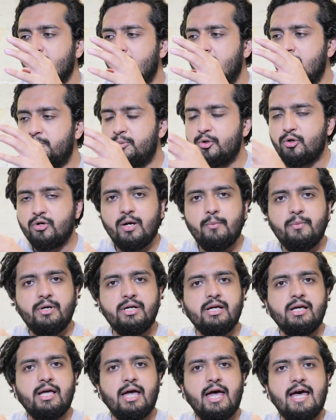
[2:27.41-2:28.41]

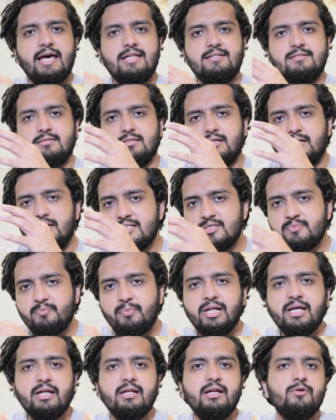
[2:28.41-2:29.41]
programmatic ads,
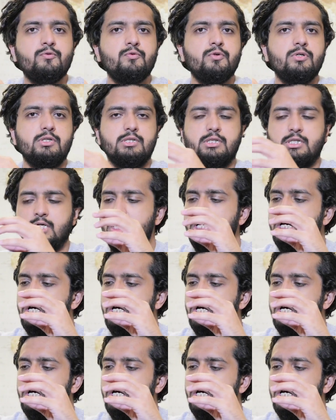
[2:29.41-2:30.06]
display network,